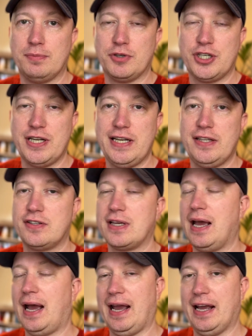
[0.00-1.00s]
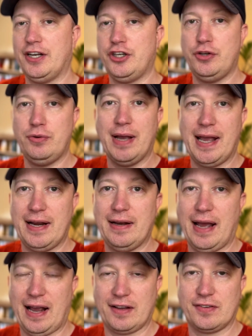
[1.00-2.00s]
machines and you gain
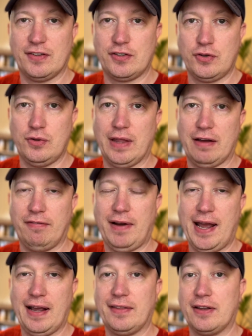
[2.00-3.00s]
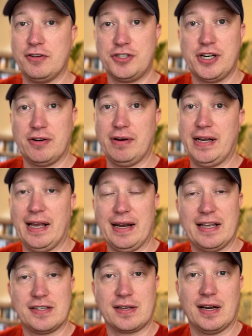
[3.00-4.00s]
access to that flag. There's generally an
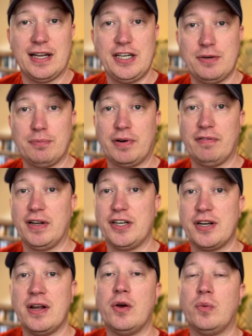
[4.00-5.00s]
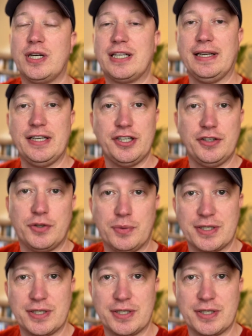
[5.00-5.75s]
escalation privilege which leads you to a